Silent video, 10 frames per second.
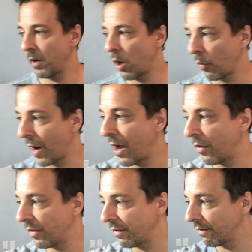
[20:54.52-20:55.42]

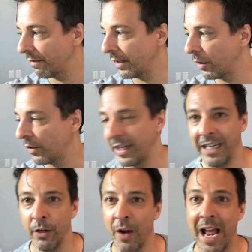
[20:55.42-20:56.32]
around, the
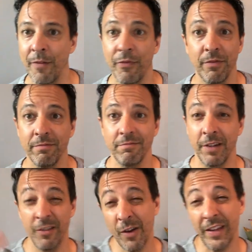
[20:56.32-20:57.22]
E or F,
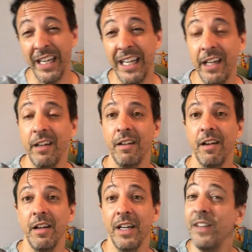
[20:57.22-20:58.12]
around the E,
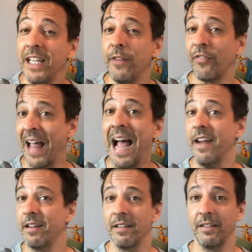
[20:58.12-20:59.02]
even the E
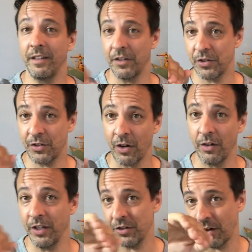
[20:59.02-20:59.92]
flat. You
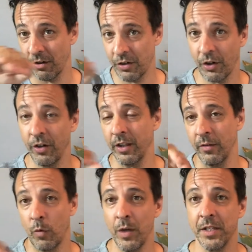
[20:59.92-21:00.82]
start turning the
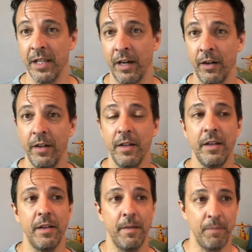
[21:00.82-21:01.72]
voice there.
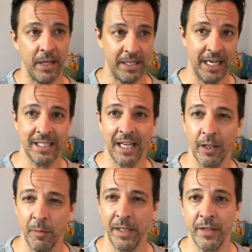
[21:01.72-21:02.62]
It takes on a
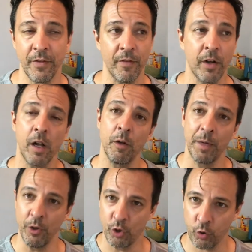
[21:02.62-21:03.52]
little bit different of a color,
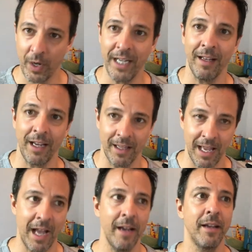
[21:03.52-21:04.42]
but you train it like
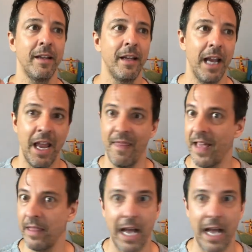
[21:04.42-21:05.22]
that. And then